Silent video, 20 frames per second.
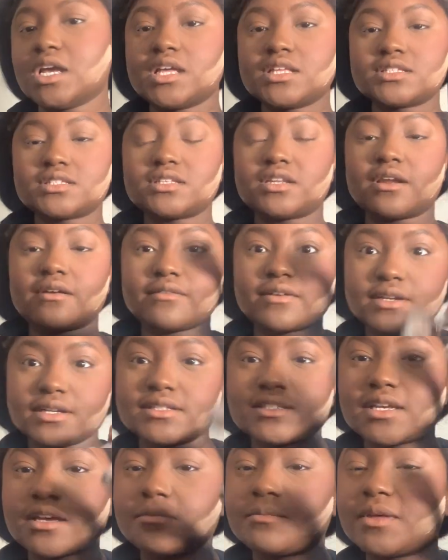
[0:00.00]
So now we're gonna
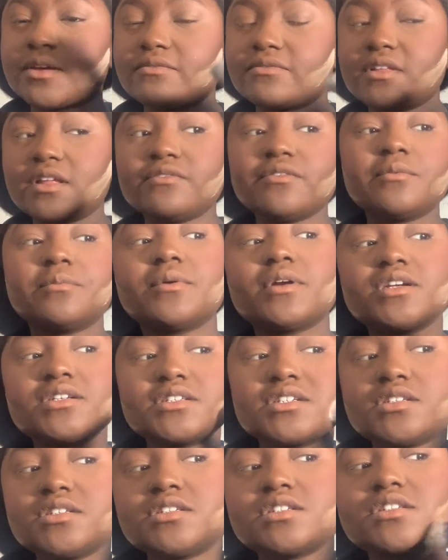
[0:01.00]
take a big fluffy brush
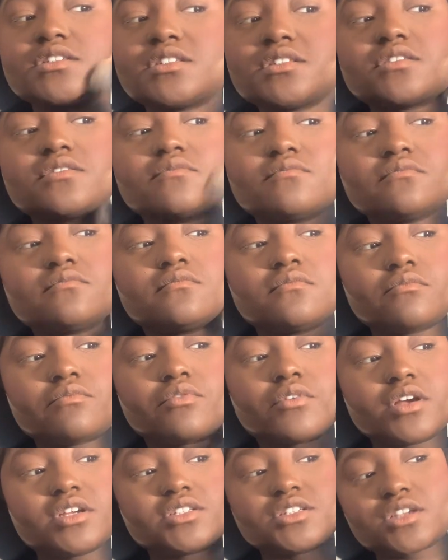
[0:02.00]
and just
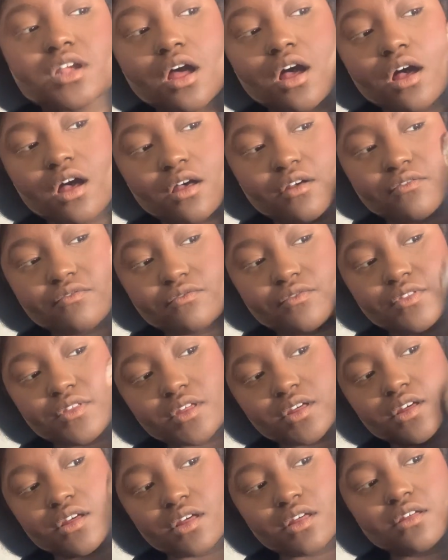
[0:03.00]
brush off
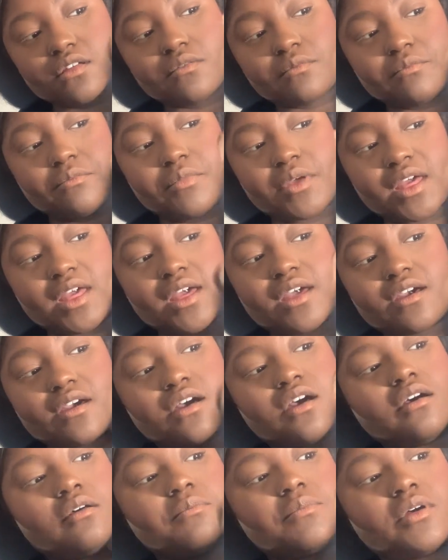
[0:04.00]
the bake
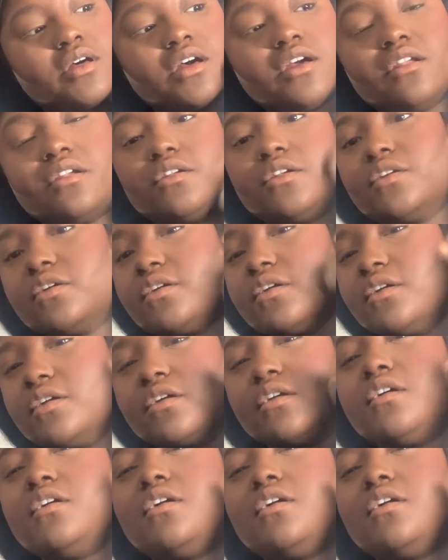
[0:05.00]
up under